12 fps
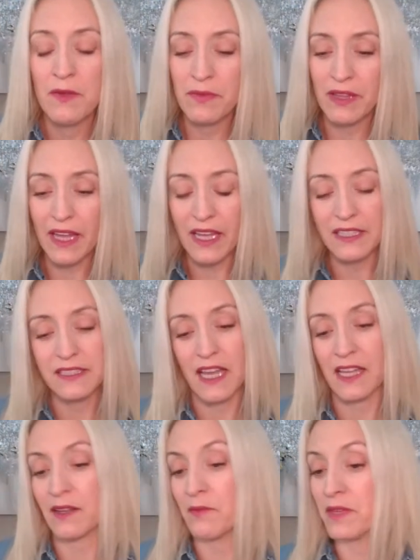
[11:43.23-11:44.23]
But like I
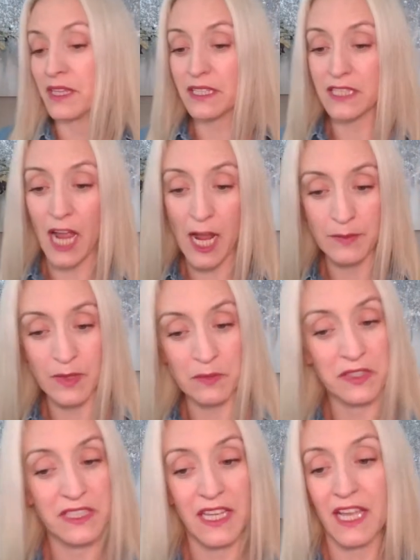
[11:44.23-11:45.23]
said a million times, I'm
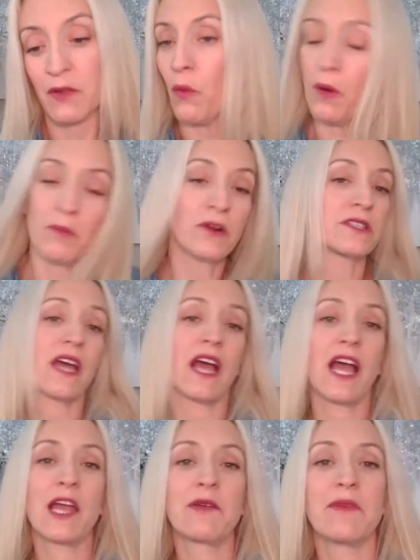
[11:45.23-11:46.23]
going to say it one more
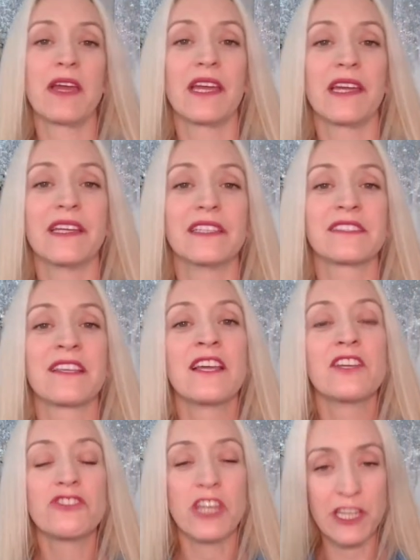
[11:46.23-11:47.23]
time, is
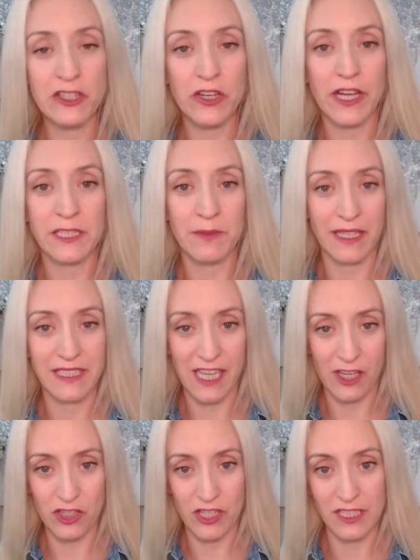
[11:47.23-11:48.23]
change your
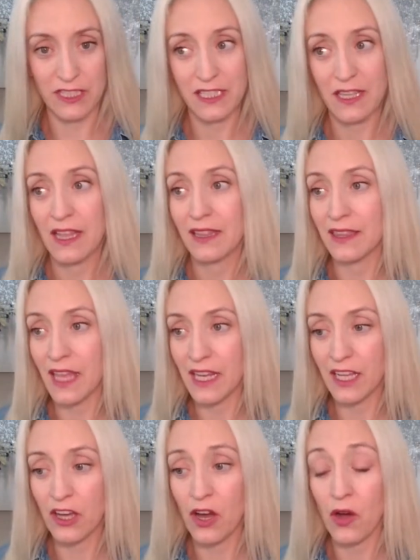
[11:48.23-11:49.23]
expectations. Let
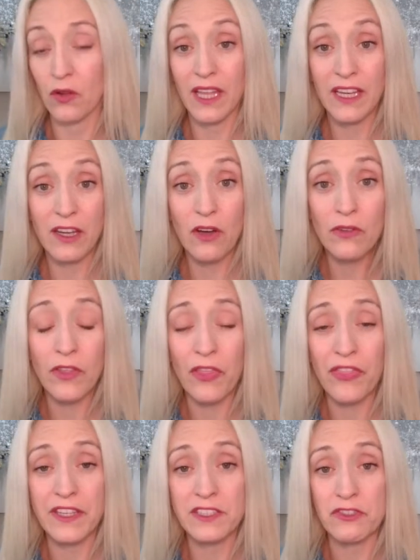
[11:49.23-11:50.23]
it go. Let go of the
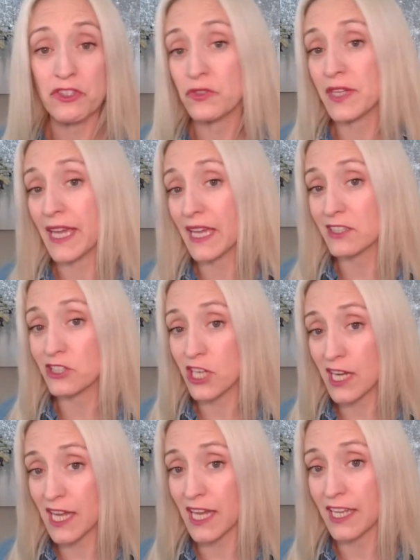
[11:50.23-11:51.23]
things that you can't
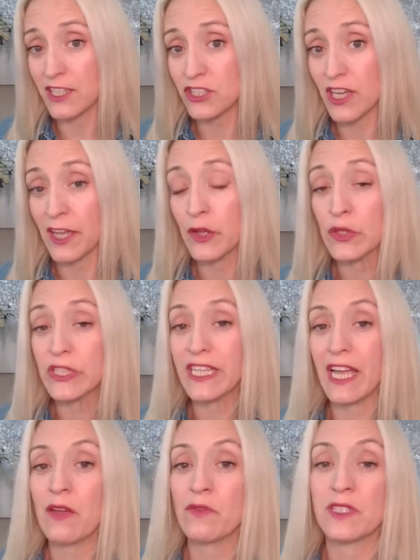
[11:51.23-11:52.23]
change and
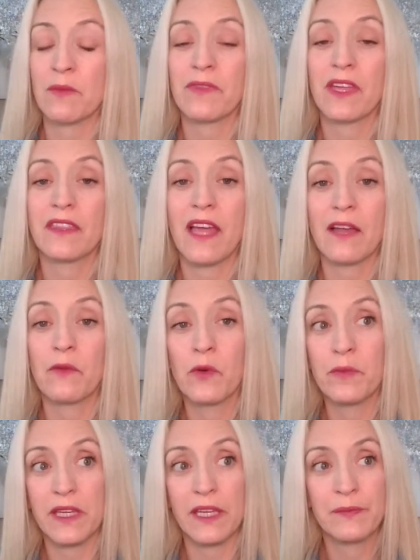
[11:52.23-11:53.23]
create something that will
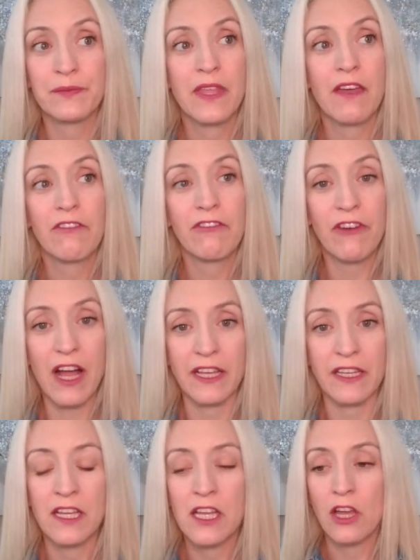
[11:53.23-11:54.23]
be
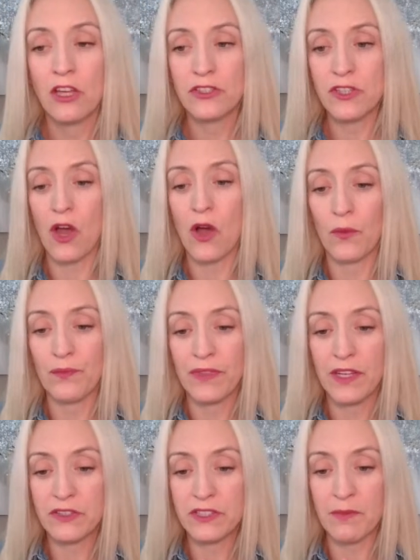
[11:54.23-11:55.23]
fun. So
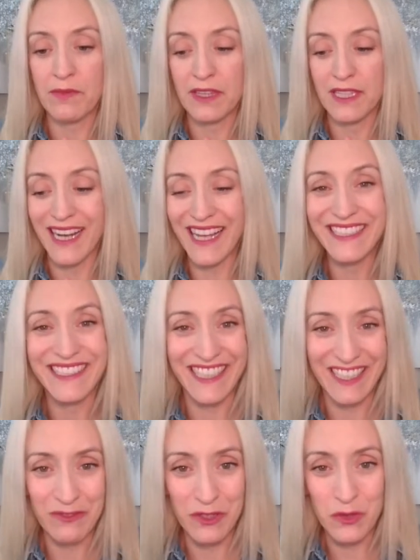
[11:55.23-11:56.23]
here's something that I
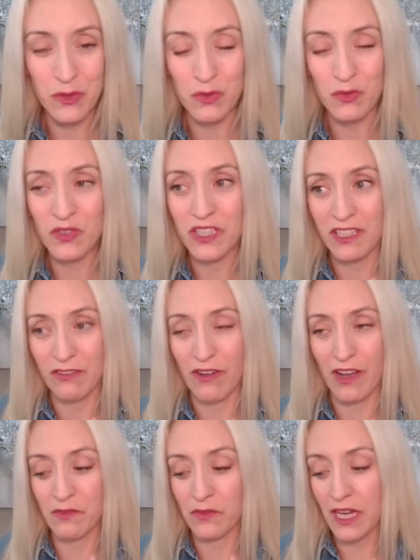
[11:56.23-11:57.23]
did, which was really
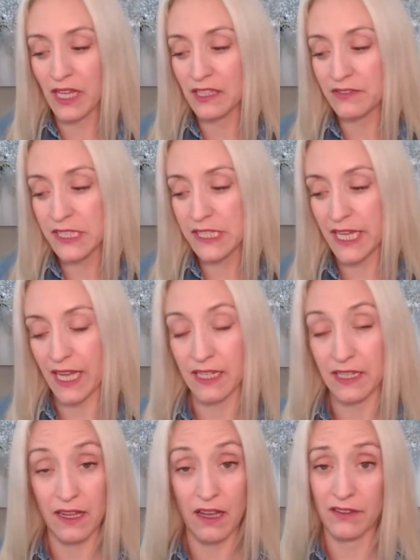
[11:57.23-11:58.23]
fun. When I lived in
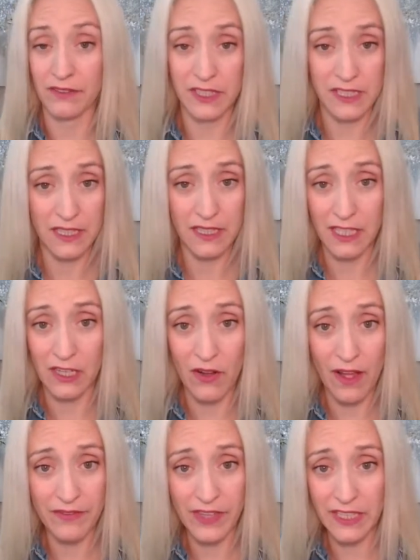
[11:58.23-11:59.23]
Canada, obviously they don't
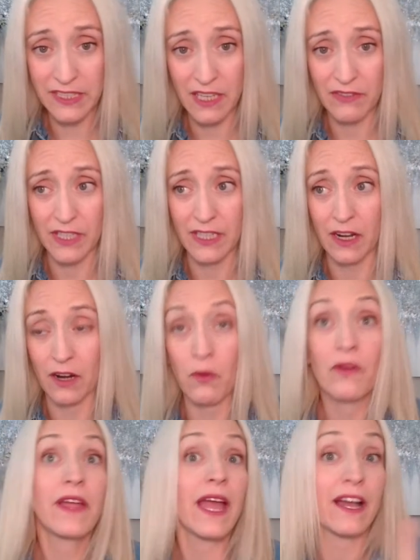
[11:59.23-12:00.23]
have Thanksgiving there.
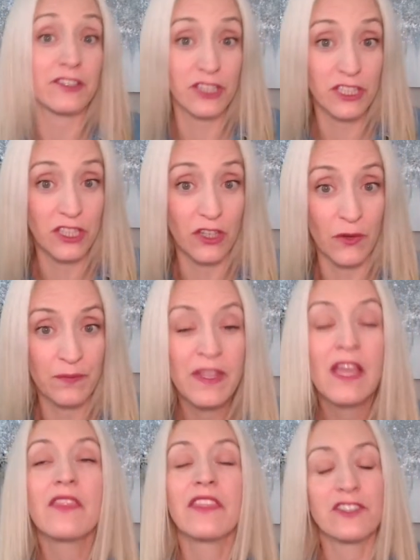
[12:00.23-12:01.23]
Well, they actually do.
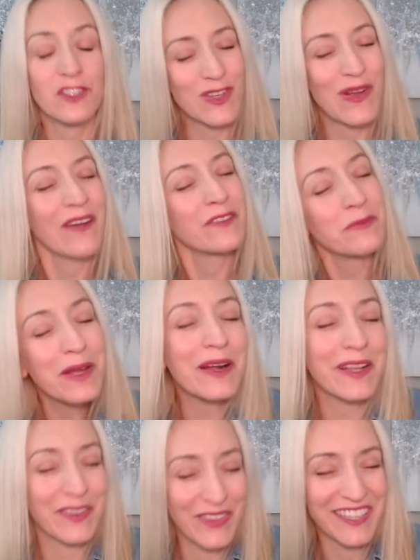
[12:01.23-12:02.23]
They just don't have
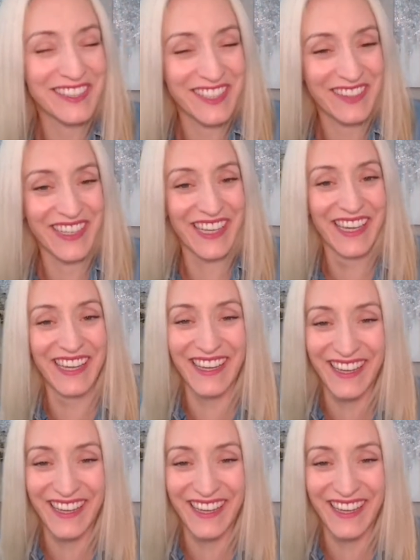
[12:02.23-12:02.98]
American Thanksgiving.